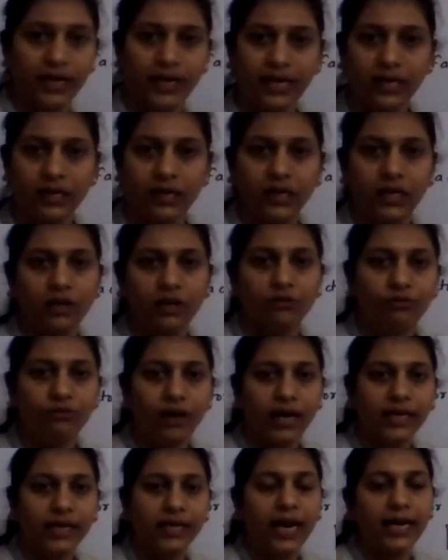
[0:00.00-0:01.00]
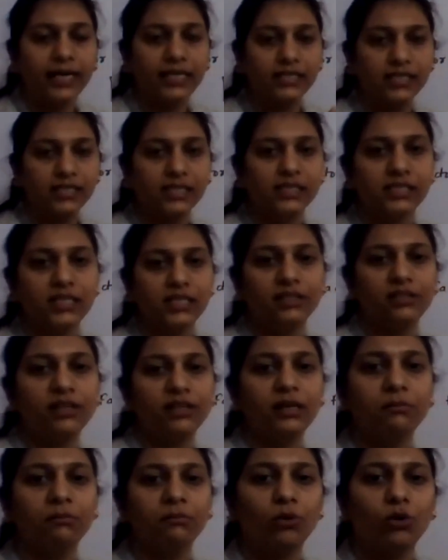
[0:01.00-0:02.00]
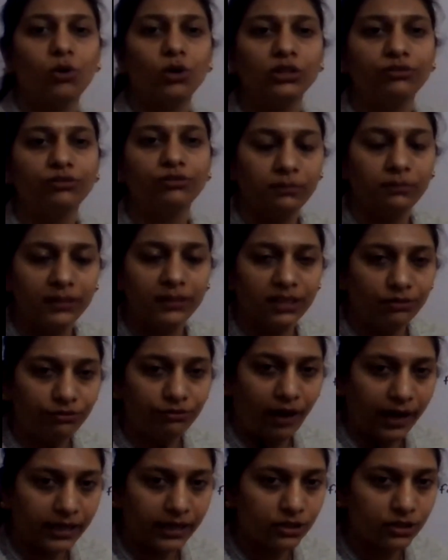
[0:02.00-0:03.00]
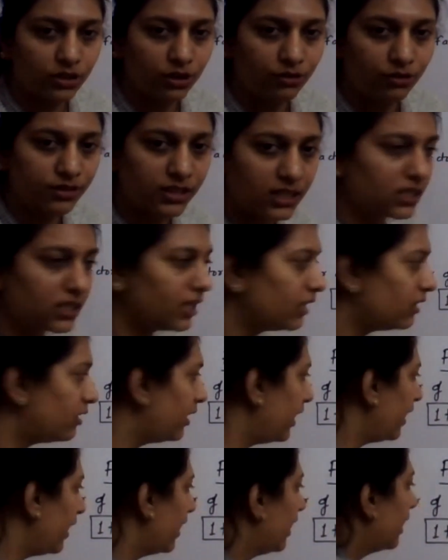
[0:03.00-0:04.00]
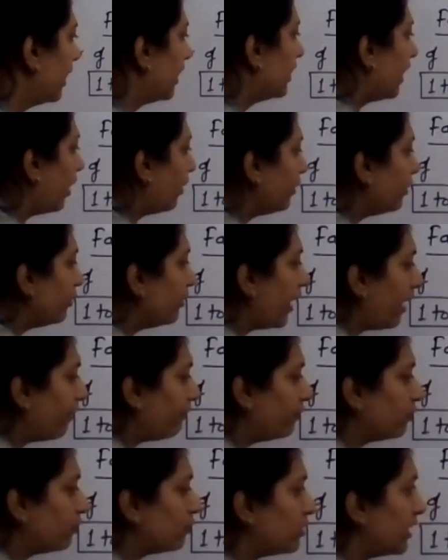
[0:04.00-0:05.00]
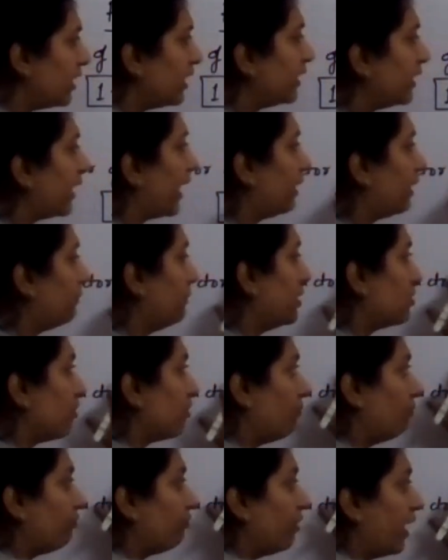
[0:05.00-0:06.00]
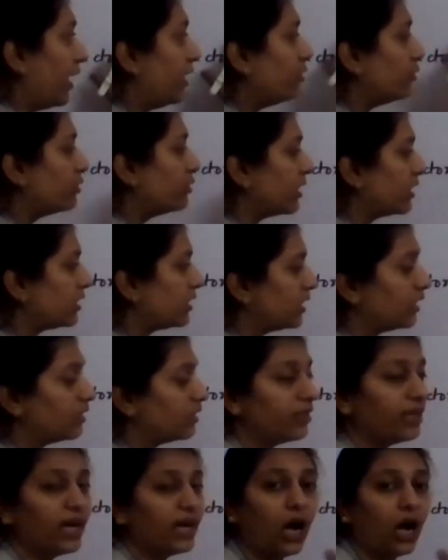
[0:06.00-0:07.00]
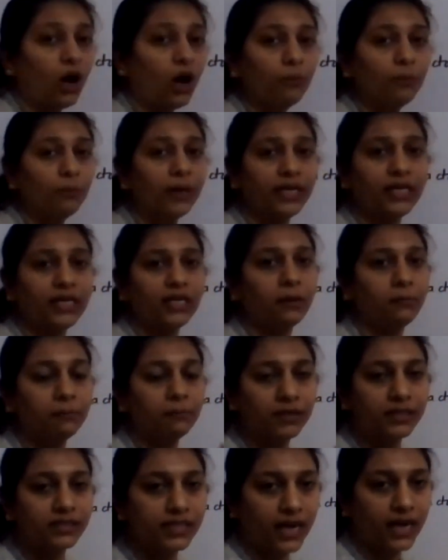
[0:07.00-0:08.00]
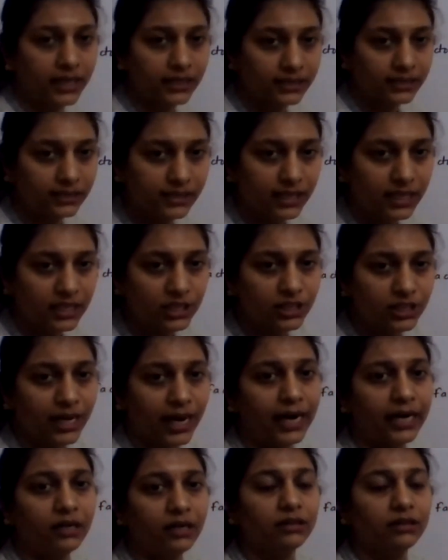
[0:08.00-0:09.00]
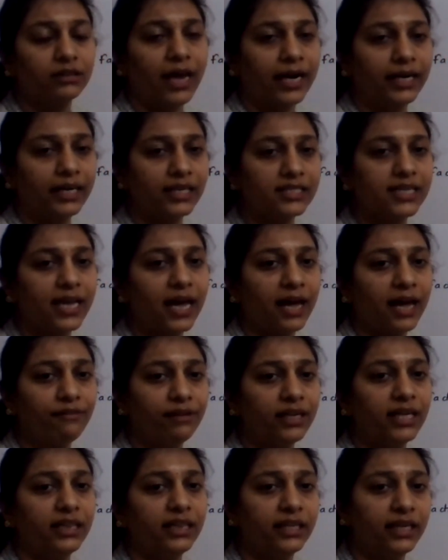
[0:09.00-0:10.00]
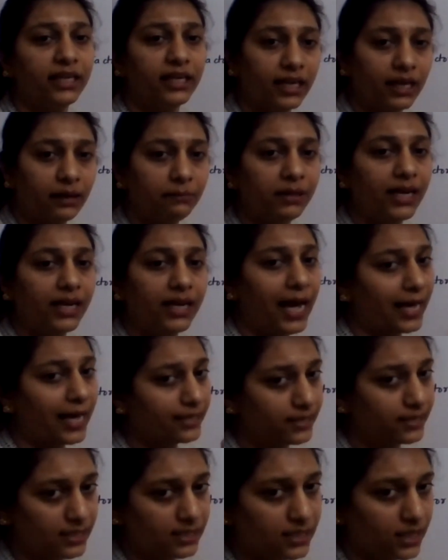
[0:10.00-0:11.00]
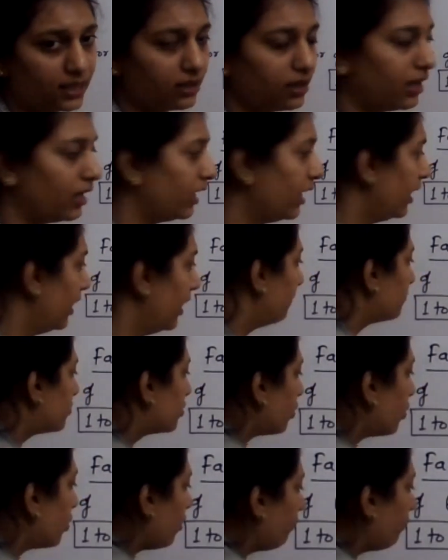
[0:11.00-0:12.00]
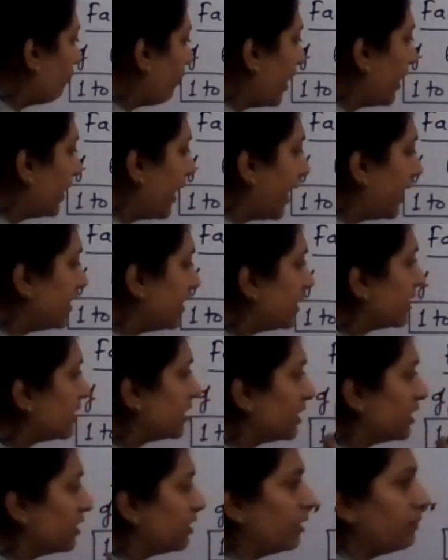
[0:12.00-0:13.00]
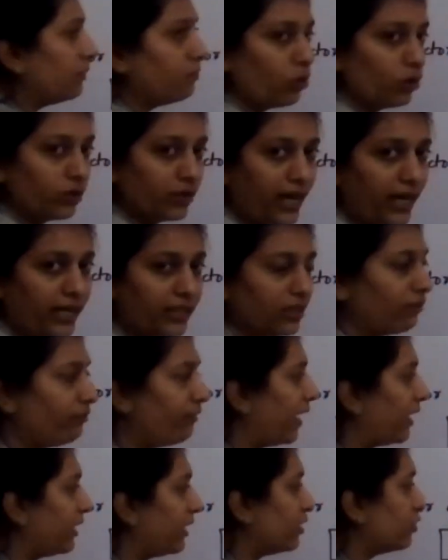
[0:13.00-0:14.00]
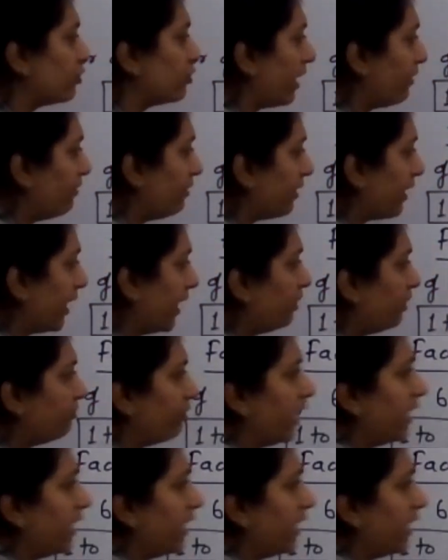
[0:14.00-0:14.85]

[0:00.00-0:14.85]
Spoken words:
Right? 1 and 63 both will be the factors of 63. Now you have to see that means from 1 to 63 how many numbers are such that is having in their table as 63. So 1 and 63 both are the factors. I will write